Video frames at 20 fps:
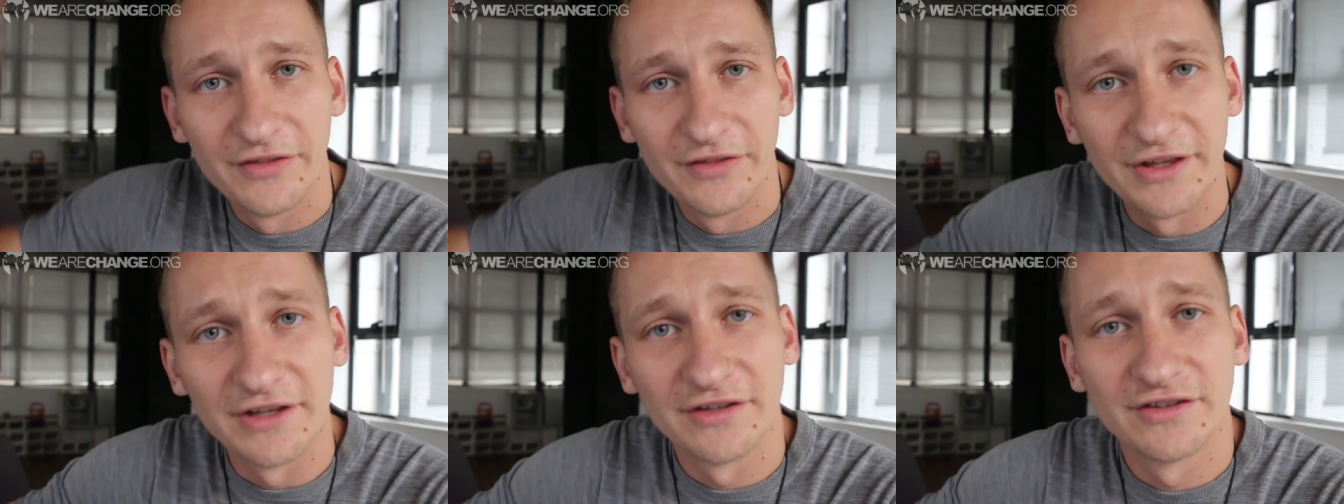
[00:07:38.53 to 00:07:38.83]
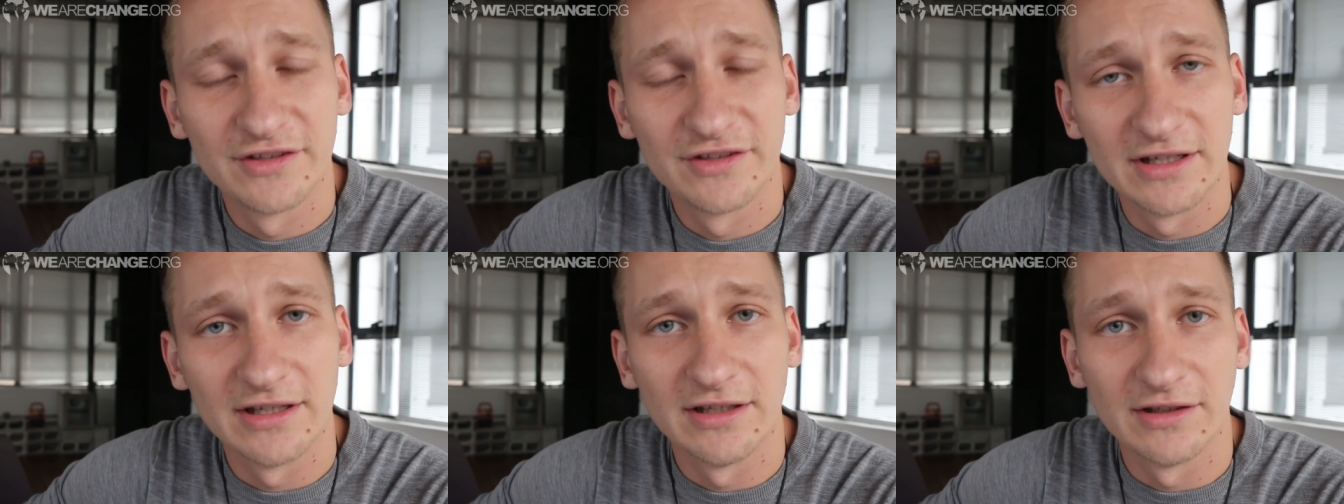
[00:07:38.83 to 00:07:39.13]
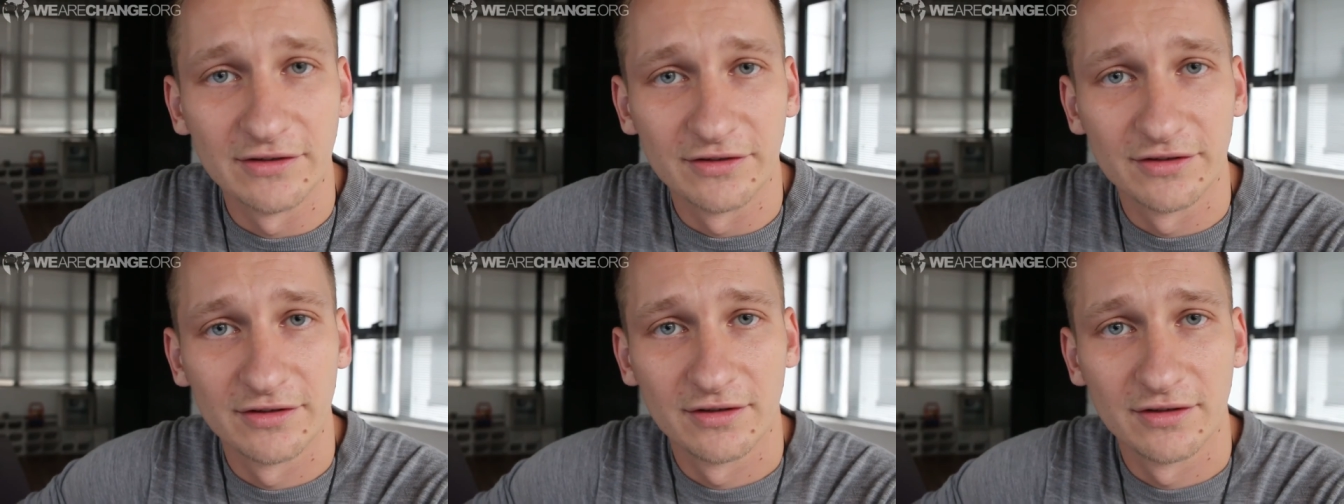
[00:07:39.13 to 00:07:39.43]
this
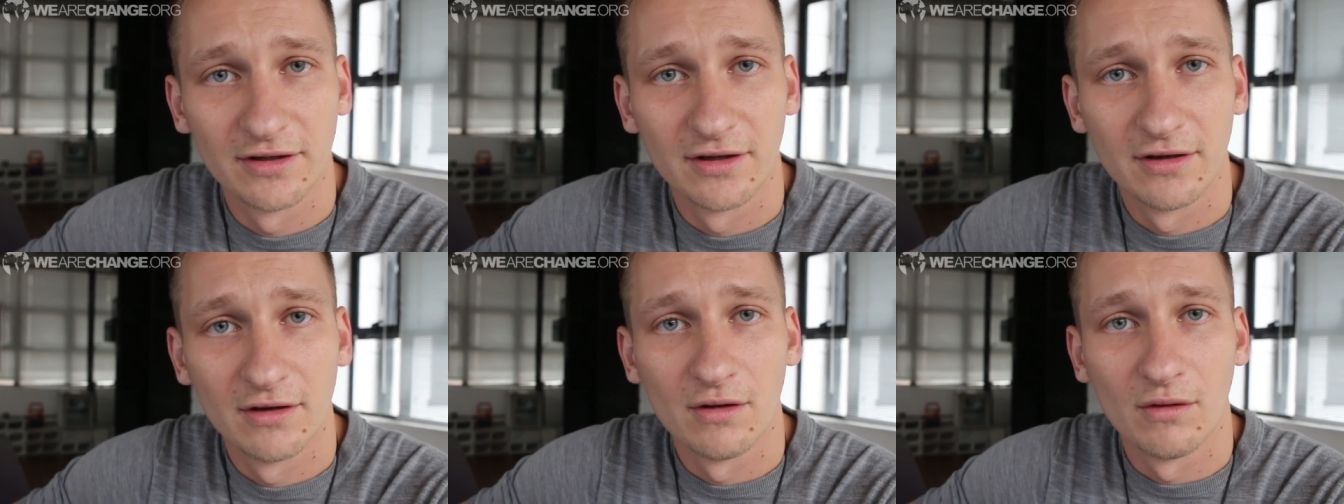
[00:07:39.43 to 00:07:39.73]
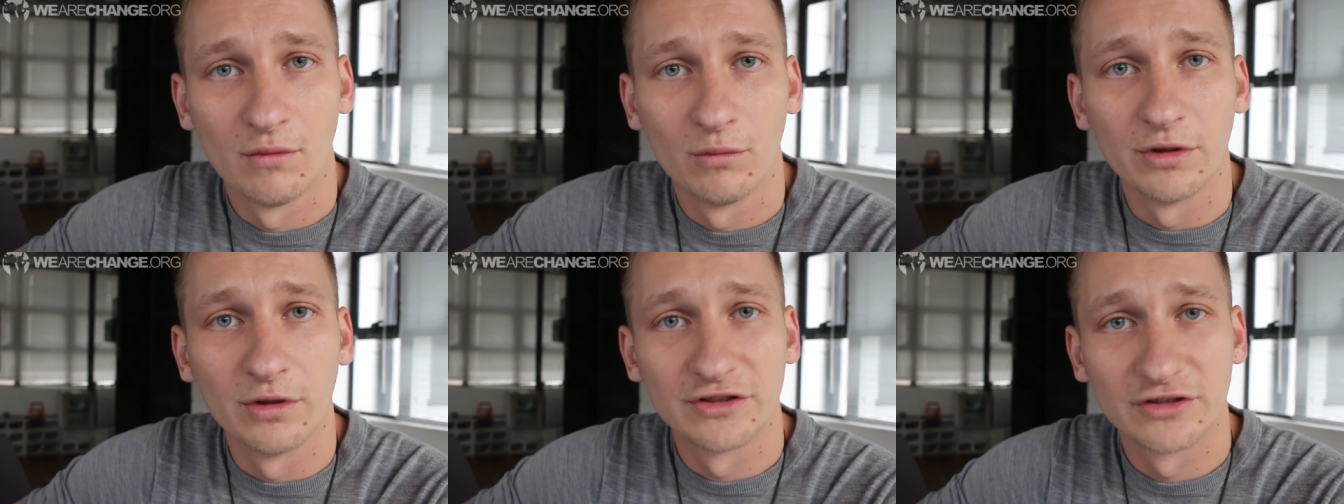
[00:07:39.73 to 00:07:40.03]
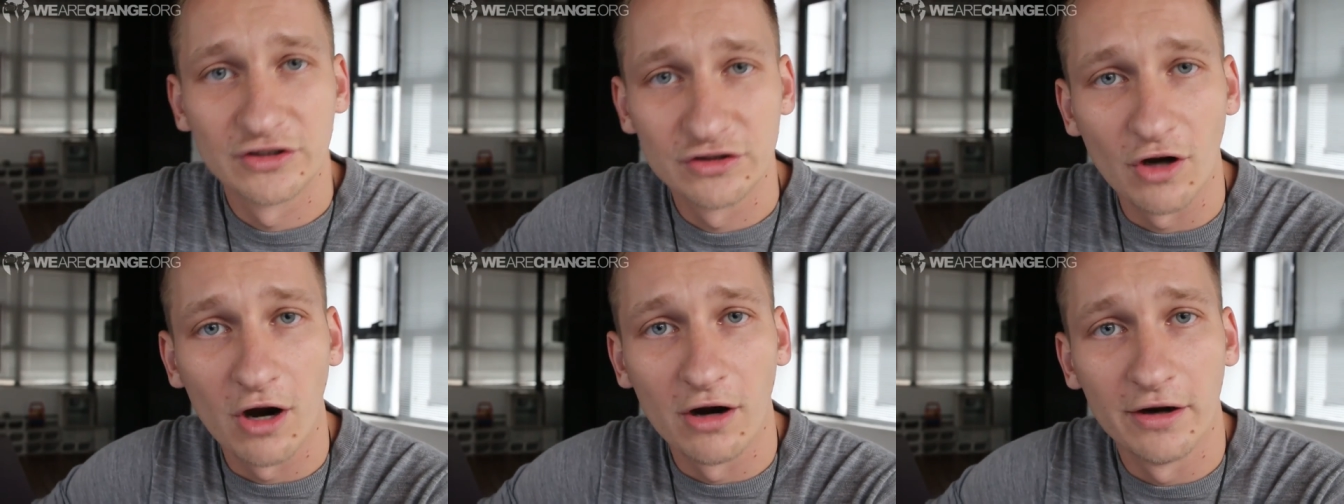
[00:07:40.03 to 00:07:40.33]
is what
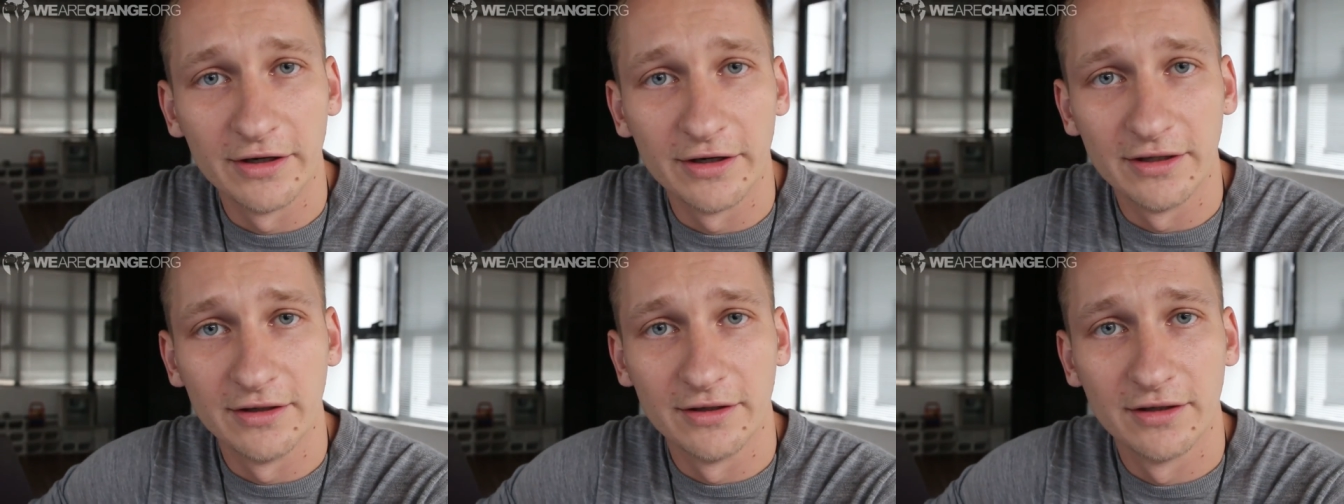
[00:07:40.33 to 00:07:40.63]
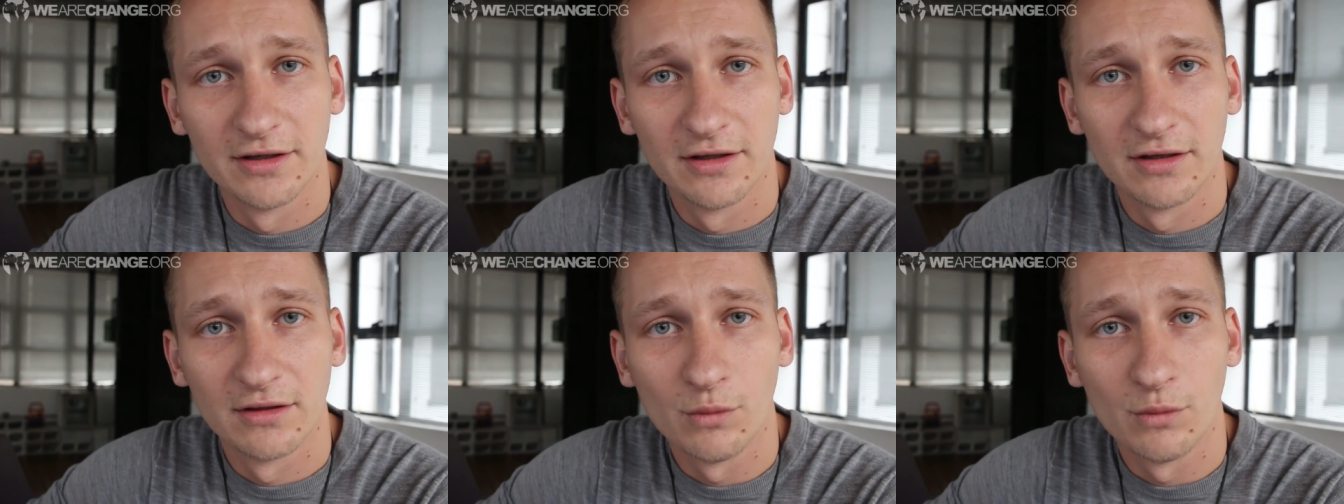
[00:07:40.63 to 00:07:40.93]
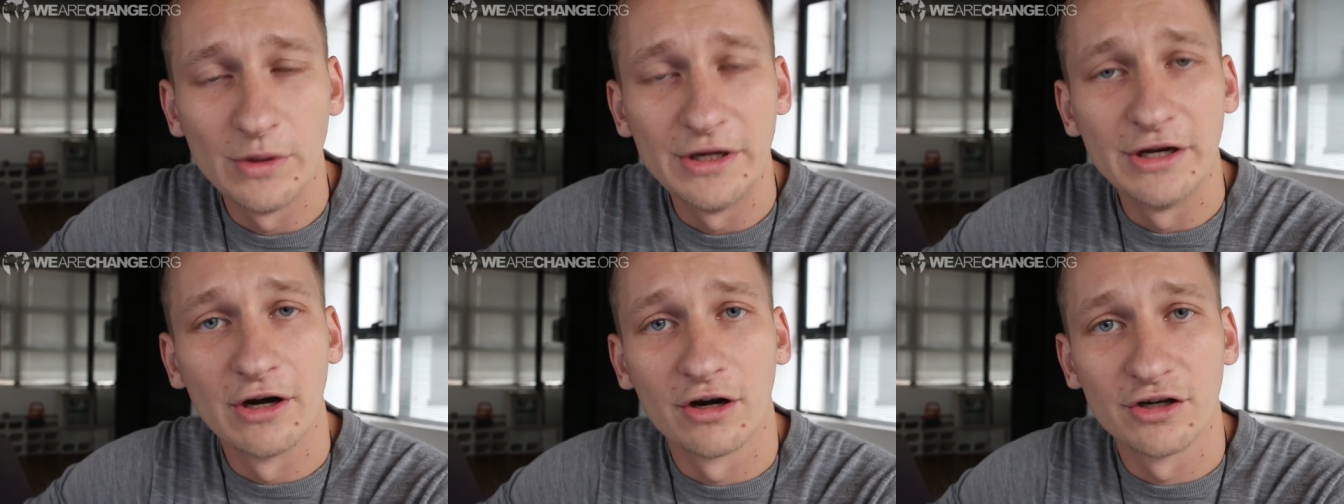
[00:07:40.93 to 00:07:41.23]
started
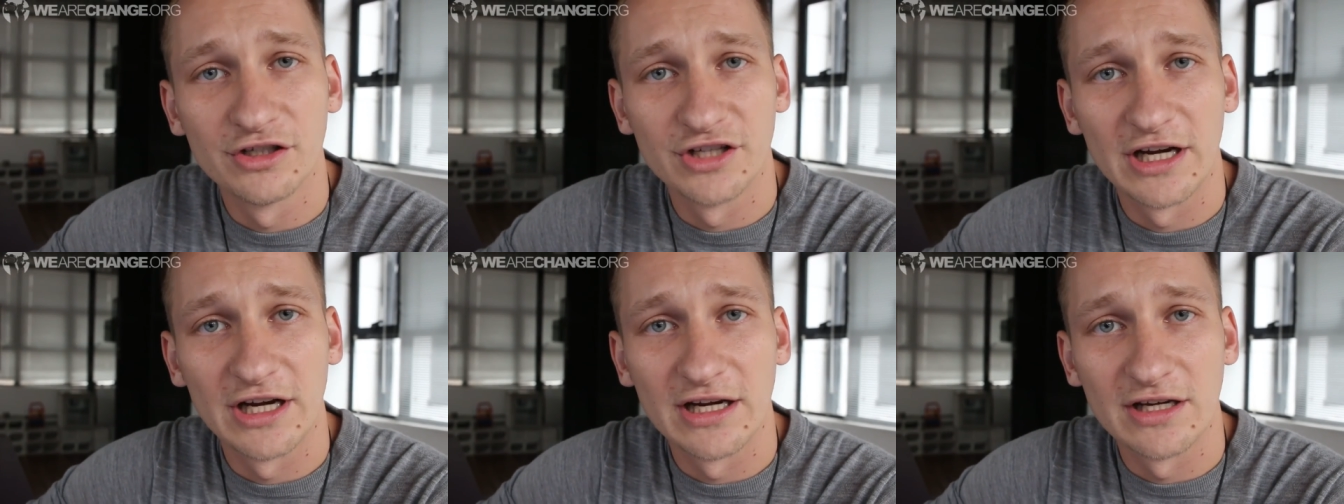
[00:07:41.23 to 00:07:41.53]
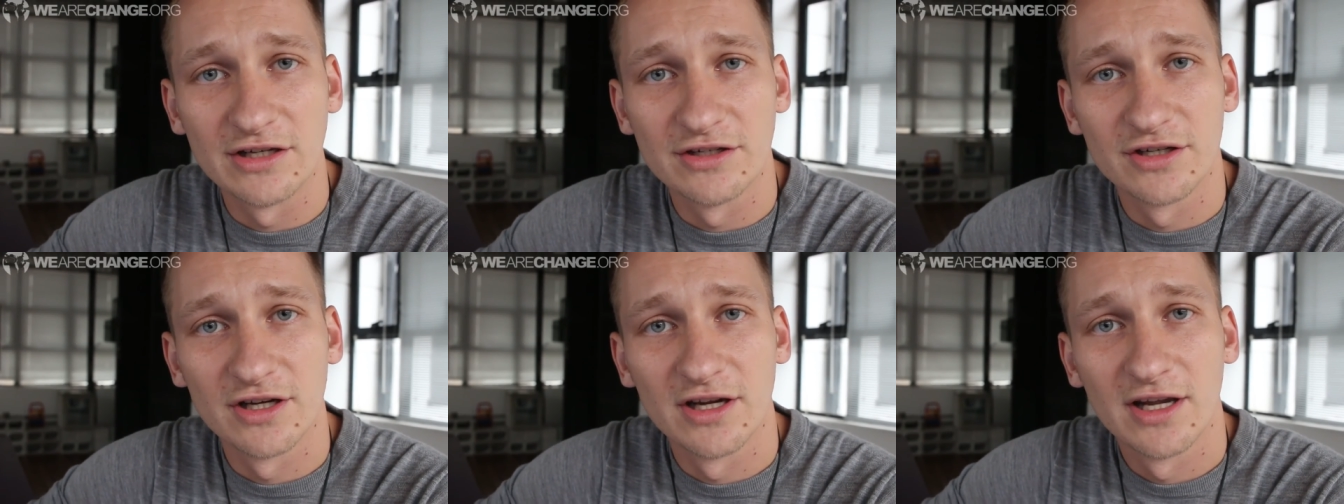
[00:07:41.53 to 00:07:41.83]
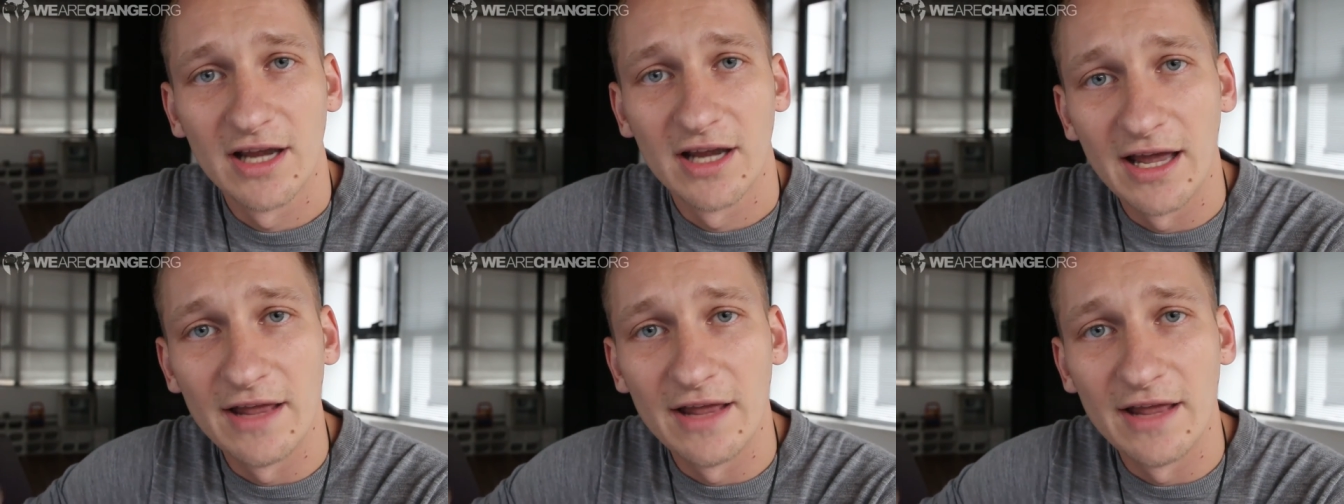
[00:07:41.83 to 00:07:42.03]
We Are Change,